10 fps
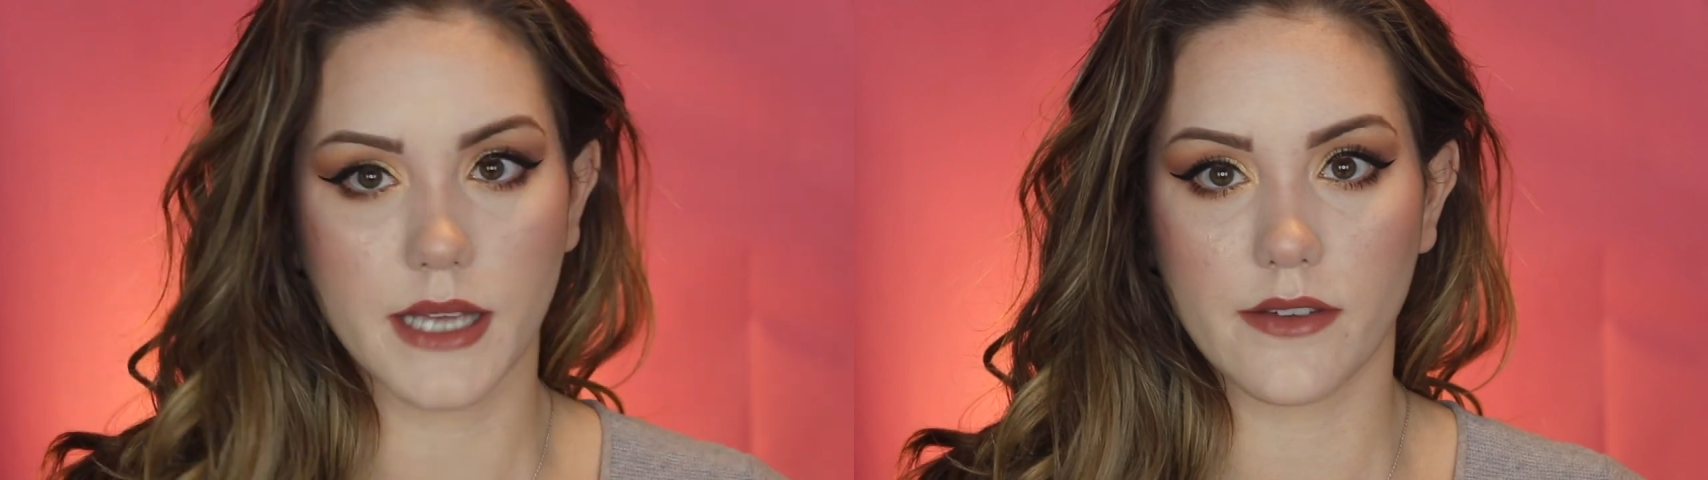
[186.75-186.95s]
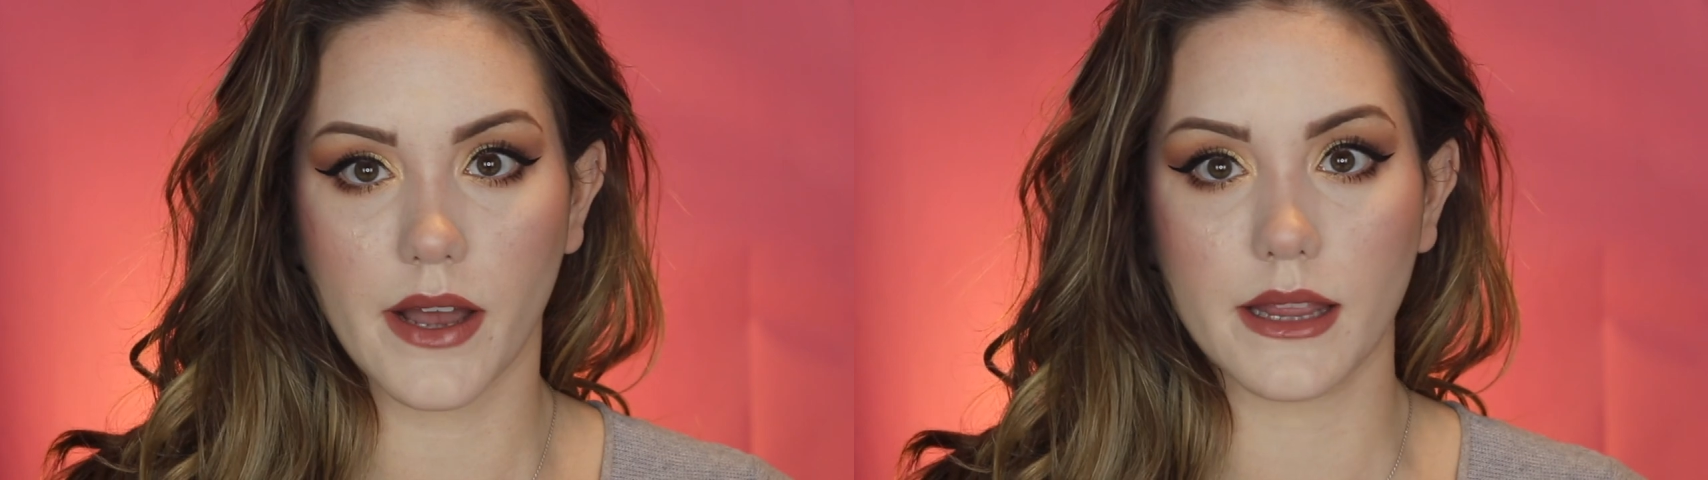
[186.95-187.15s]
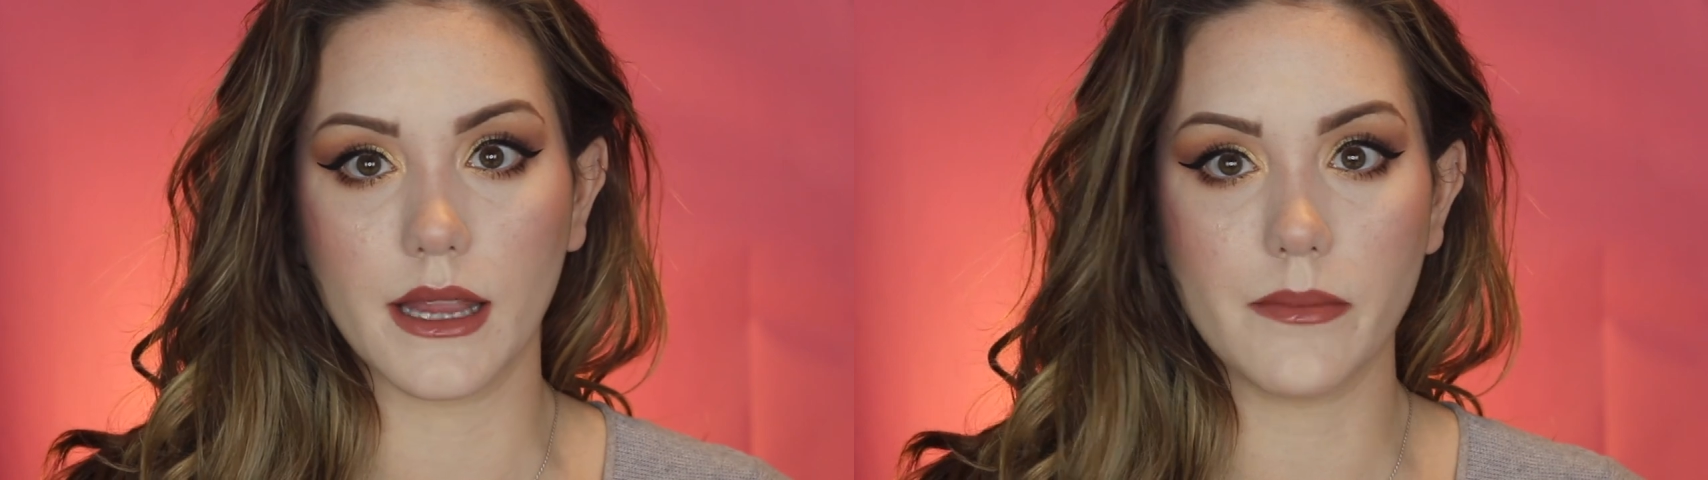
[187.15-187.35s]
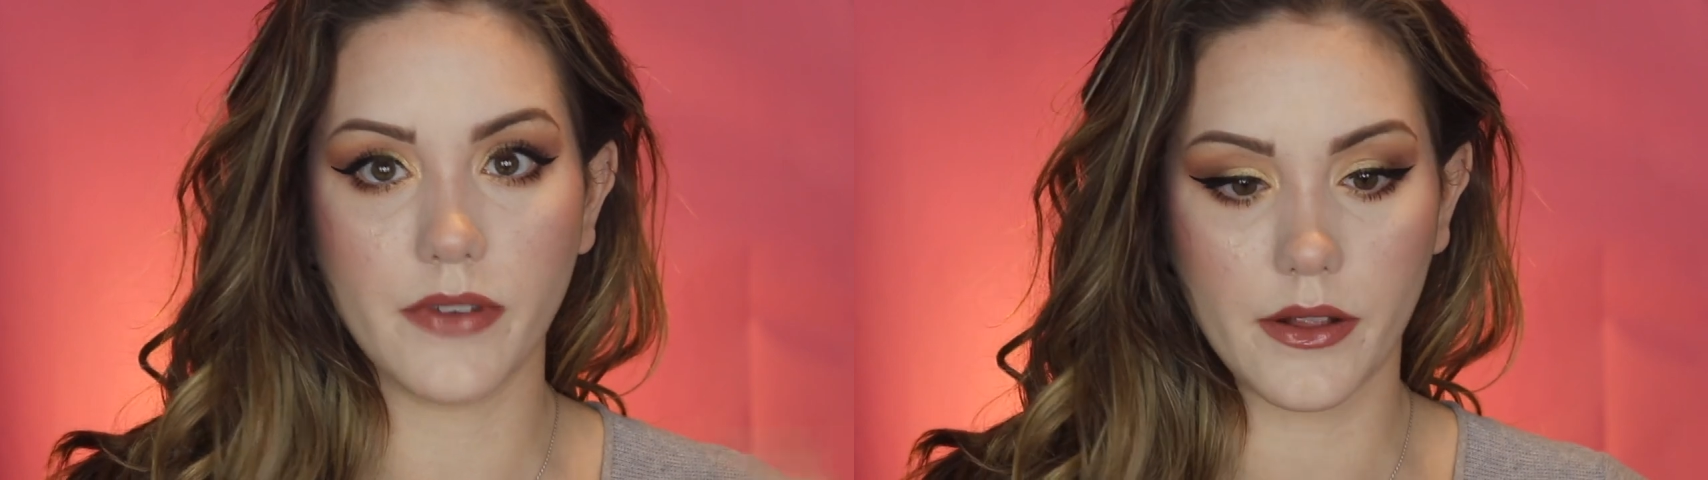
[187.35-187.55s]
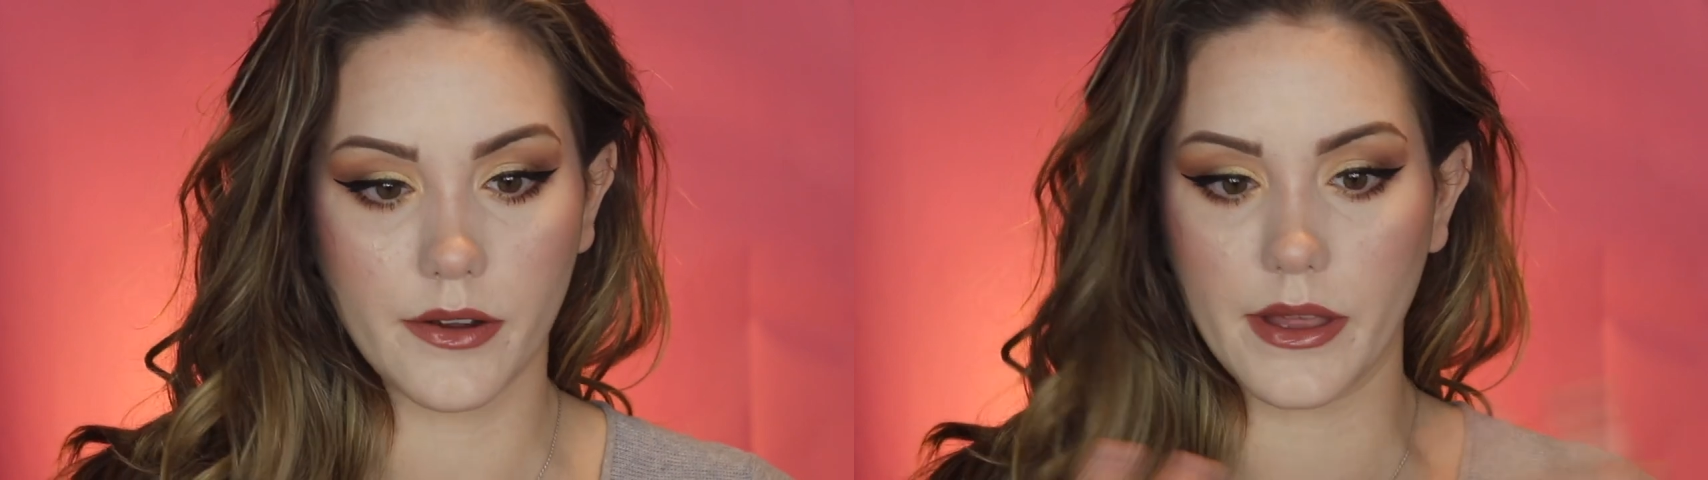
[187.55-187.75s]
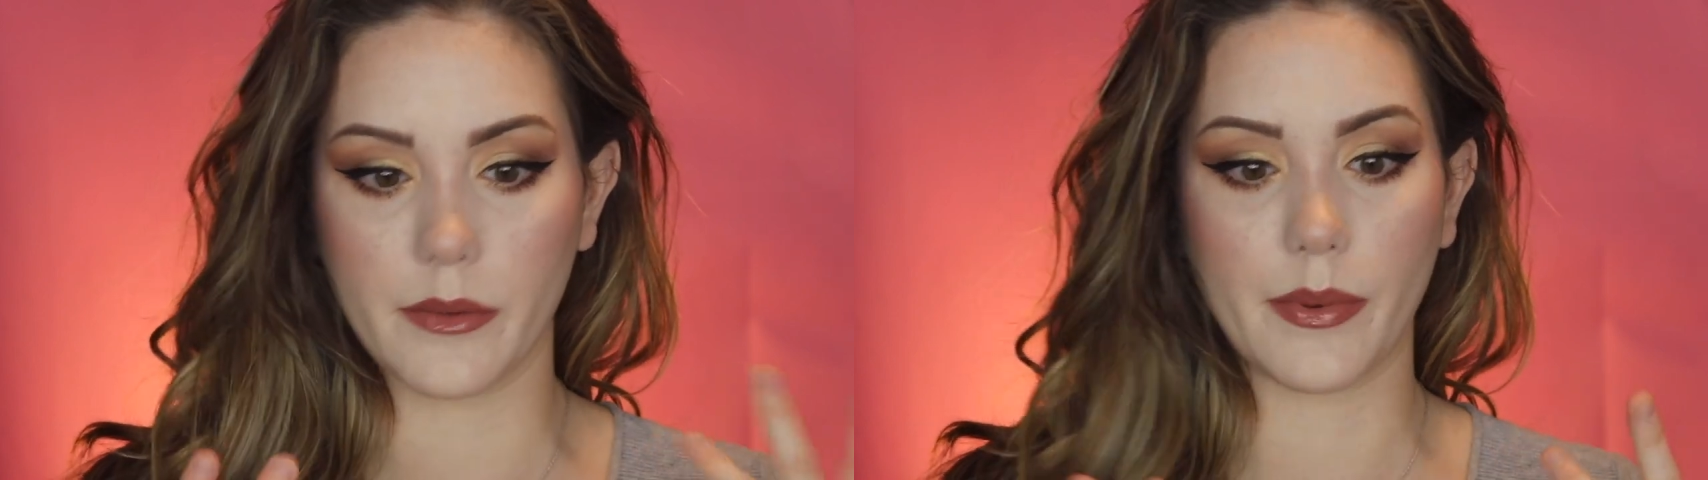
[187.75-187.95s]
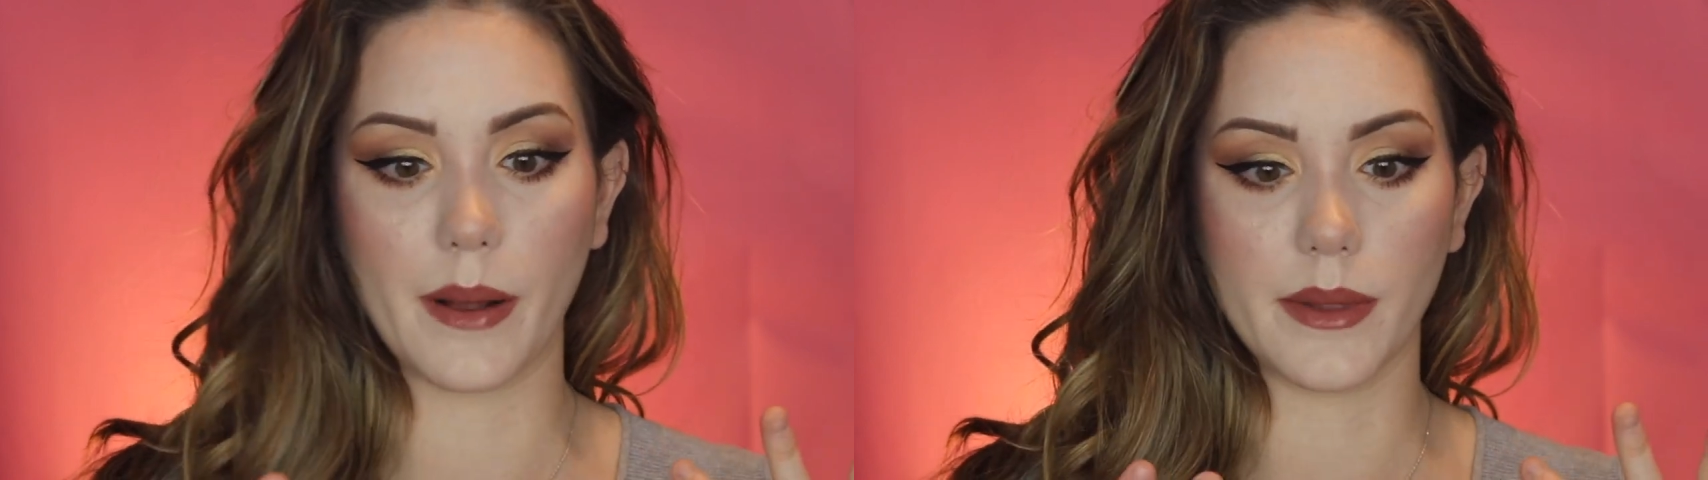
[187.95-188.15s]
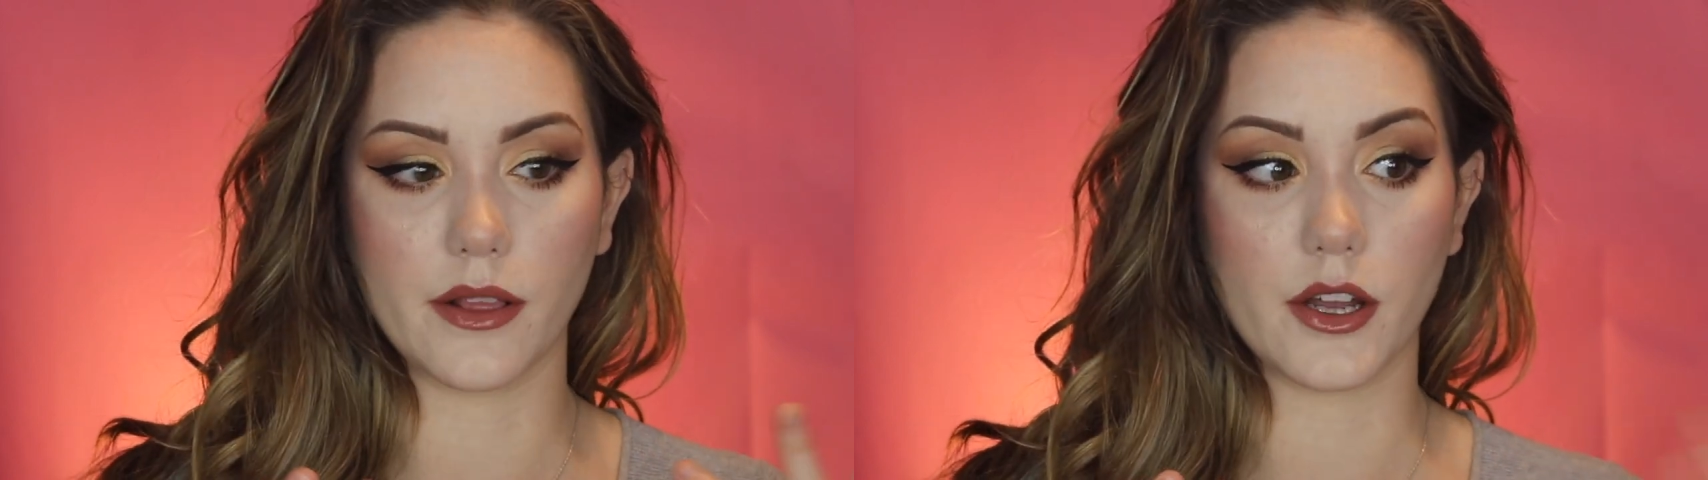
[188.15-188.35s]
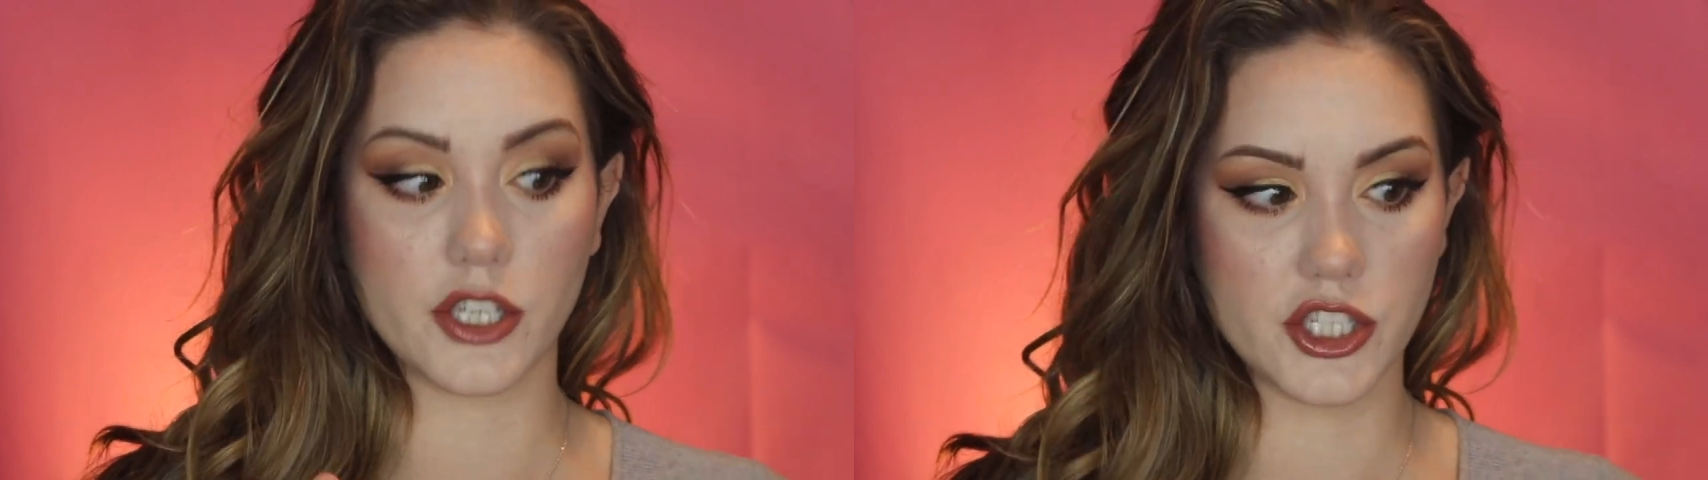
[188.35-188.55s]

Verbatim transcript: like if I had lip filler, they would probably look